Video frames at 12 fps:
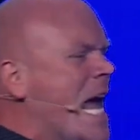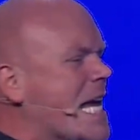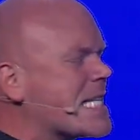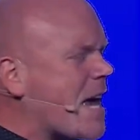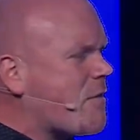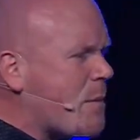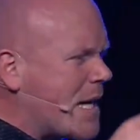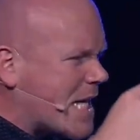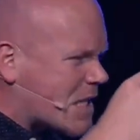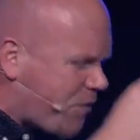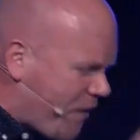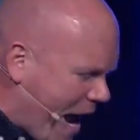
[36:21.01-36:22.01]
He's given me
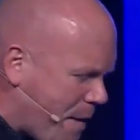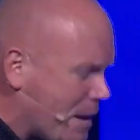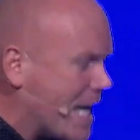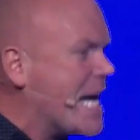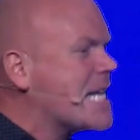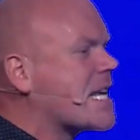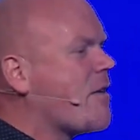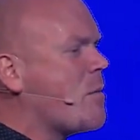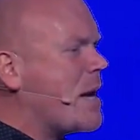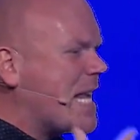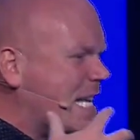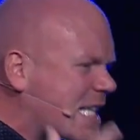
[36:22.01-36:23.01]
this family, He's given
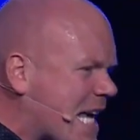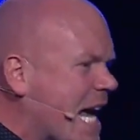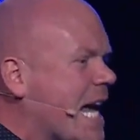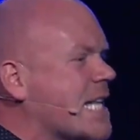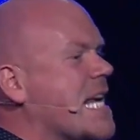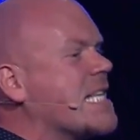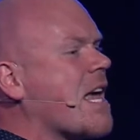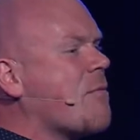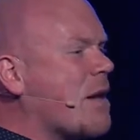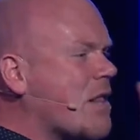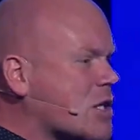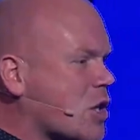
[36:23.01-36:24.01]
me these kids, He's given
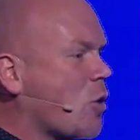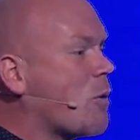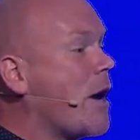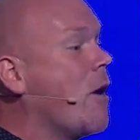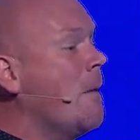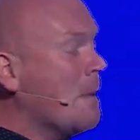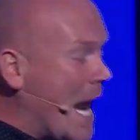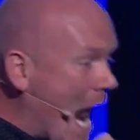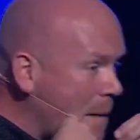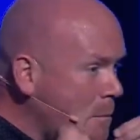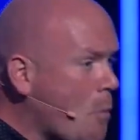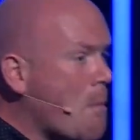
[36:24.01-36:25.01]
me this career, and
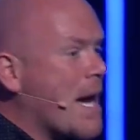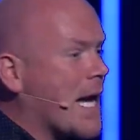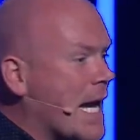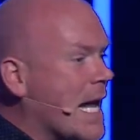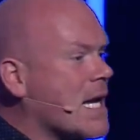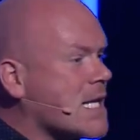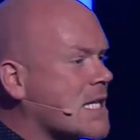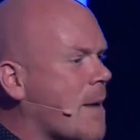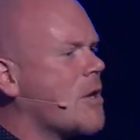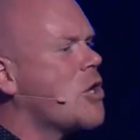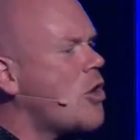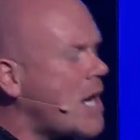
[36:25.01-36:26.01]
I'm going to make it into
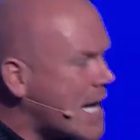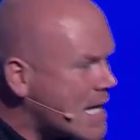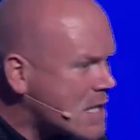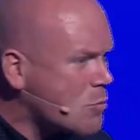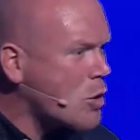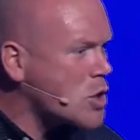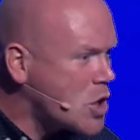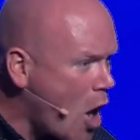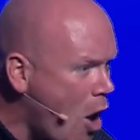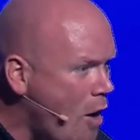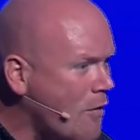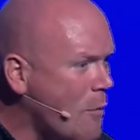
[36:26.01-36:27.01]
something. You need to get some
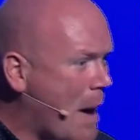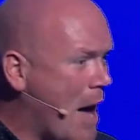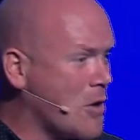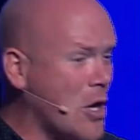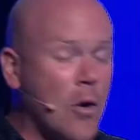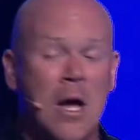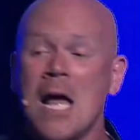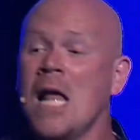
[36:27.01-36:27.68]
resolve about you.